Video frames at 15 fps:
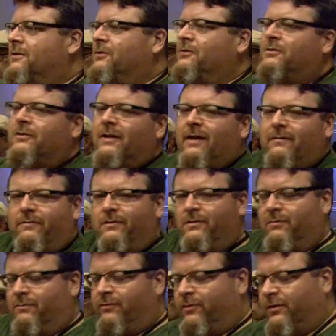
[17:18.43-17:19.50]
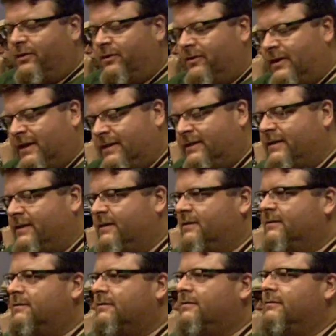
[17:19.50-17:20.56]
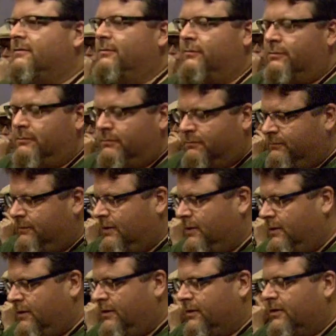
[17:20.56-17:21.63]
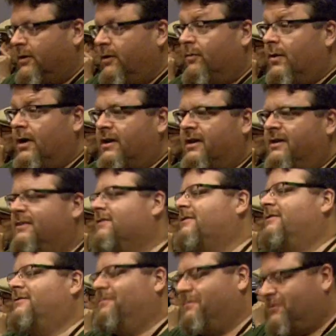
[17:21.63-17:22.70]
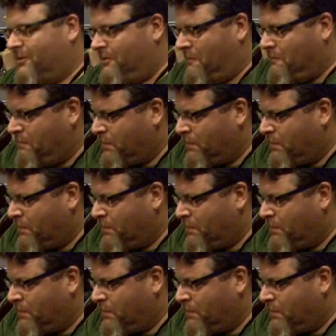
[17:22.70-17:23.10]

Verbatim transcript: you still have room for uh, things to go wonky on it. So.